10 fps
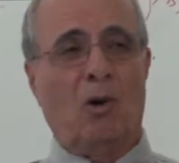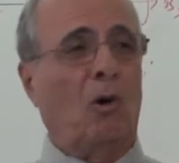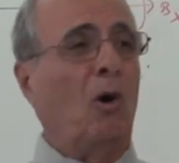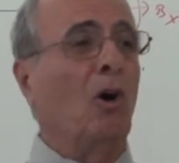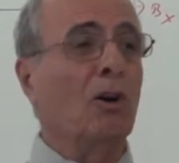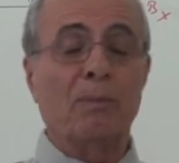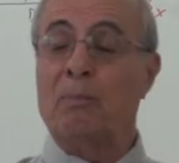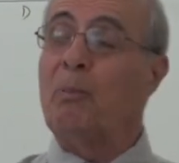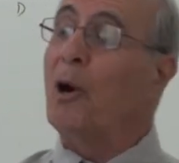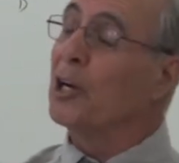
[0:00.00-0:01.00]
Or
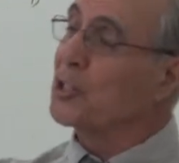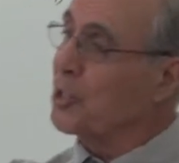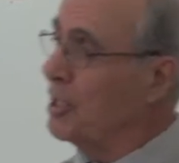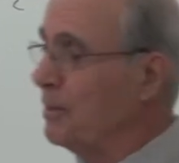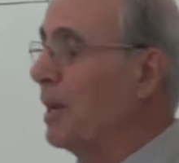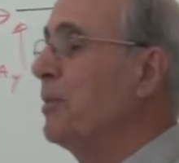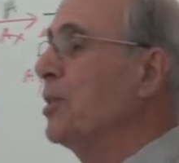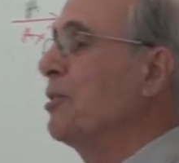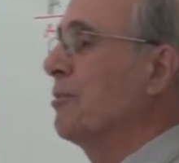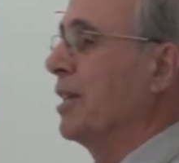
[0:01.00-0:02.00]
partially maybe
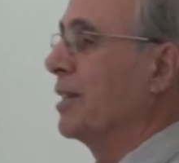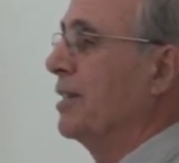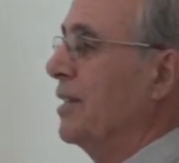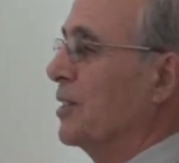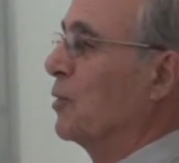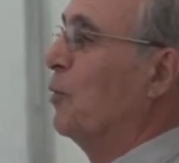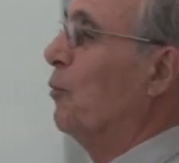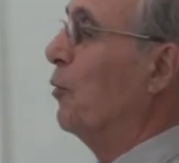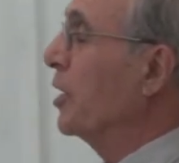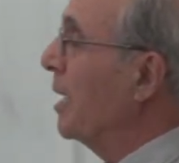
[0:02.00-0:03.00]
correct, yes.
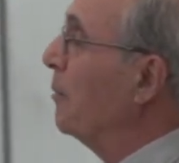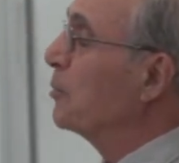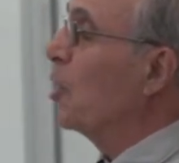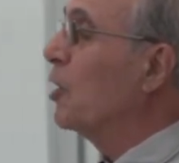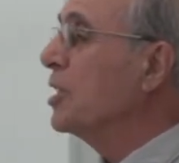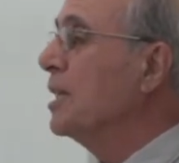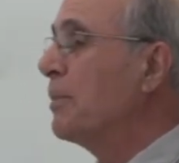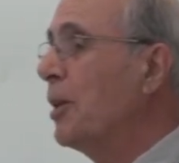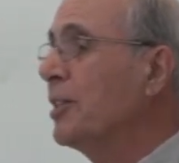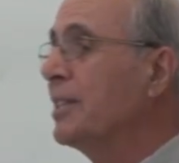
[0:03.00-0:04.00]
What I'm talking
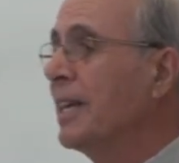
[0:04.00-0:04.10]
about